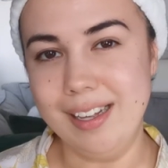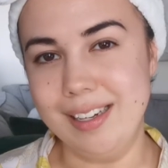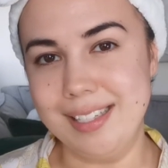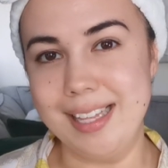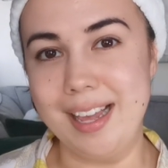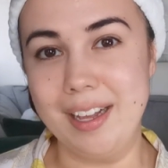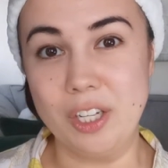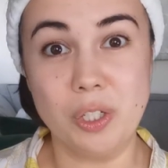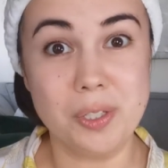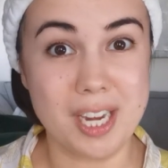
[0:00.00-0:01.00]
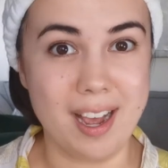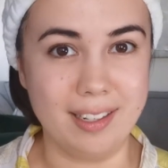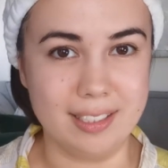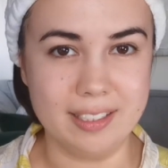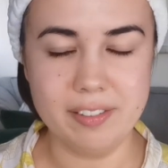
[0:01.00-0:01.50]
It is their Gold
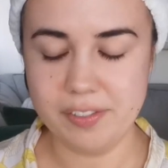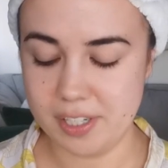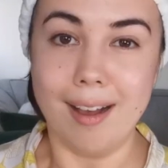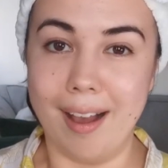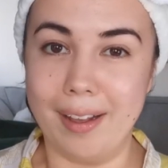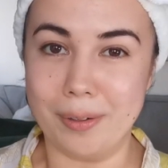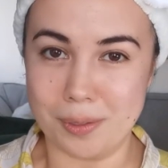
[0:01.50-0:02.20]
Eye Lift. I